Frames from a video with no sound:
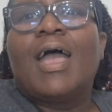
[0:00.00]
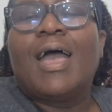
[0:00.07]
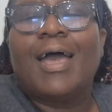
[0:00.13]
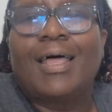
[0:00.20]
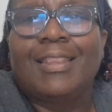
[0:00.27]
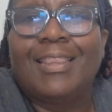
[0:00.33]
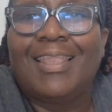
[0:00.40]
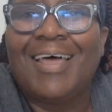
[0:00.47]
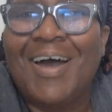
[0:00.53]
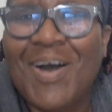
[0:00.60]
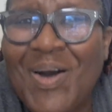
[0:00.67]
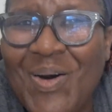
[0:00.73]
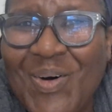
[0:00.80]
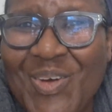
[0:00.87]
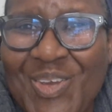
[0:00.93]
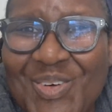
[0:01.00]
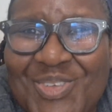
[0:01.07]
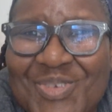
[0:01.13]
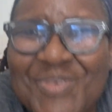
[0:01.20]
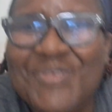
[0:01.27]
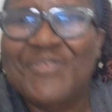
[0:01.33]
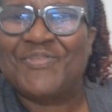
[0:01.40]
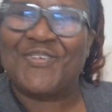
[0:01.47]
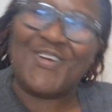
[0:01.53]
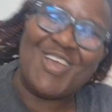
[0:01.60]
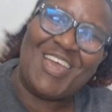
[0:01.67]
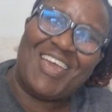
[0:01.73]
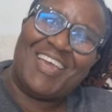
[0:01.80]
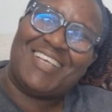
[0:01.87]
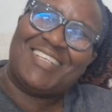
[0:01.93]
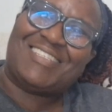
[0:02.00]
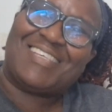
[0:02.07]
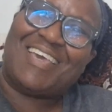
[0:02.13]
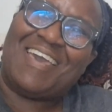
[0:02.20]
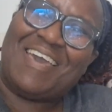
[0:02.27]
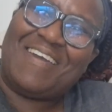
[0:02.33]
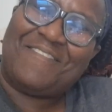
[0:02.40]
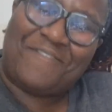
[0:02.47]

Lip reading: Hello, YouTube friends and